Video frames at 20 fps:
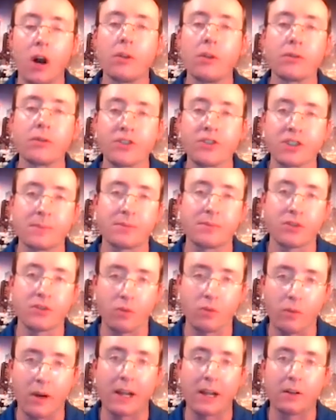ownership
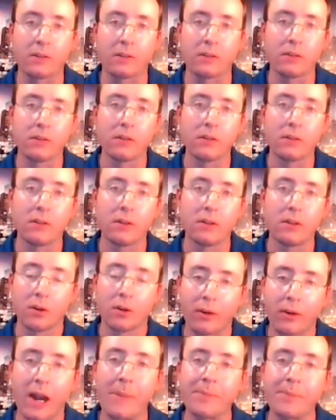trail,
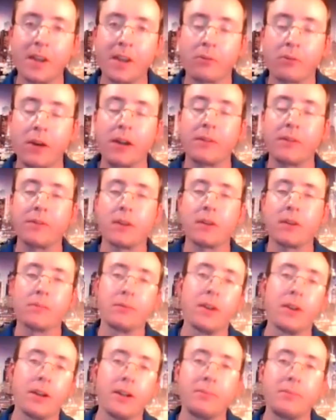right? Right.
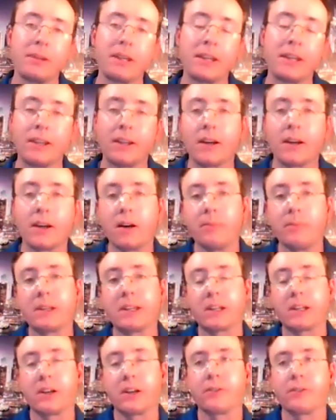Be,
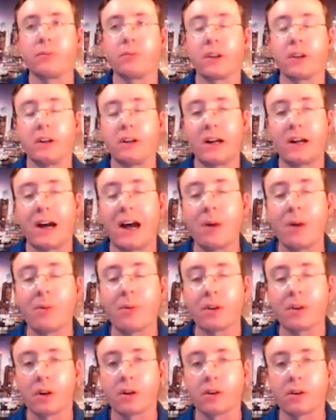because what I
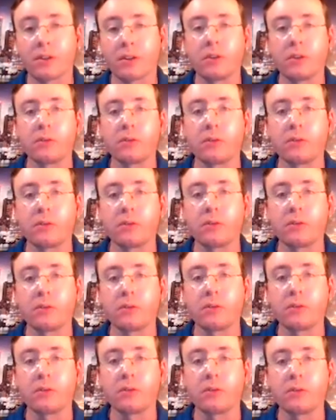would argue
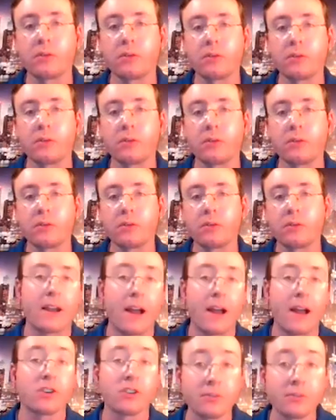and and
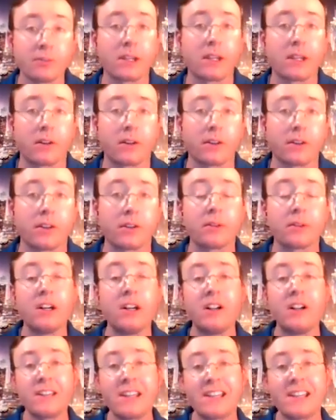that I've heard being argued
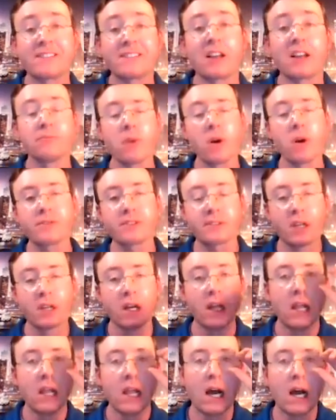is that most
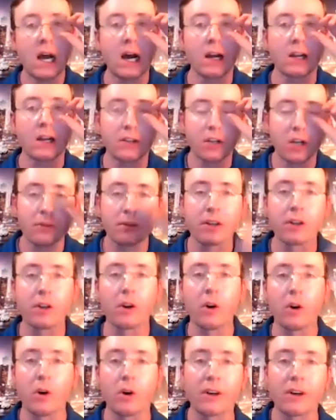uh, current
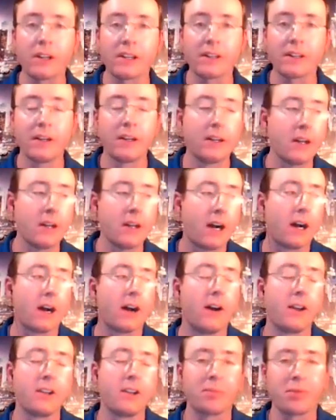audit
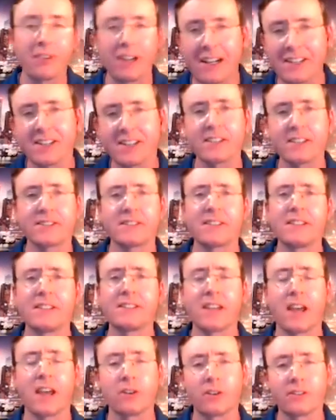uh,
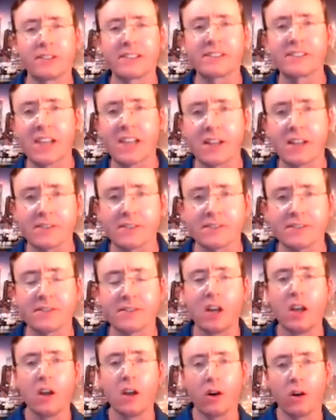processes and audit
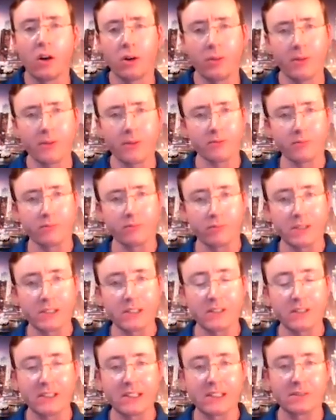tests aren't
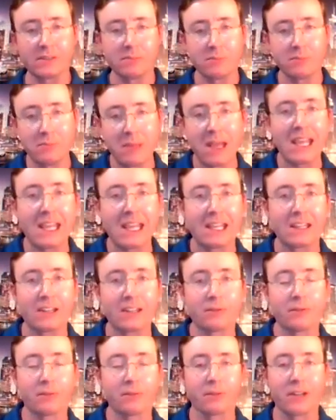really made
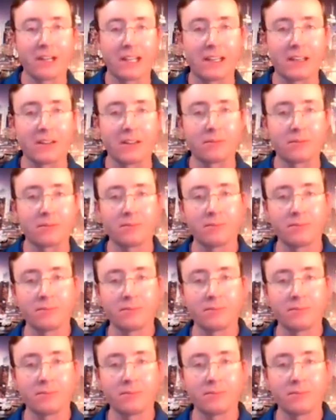for a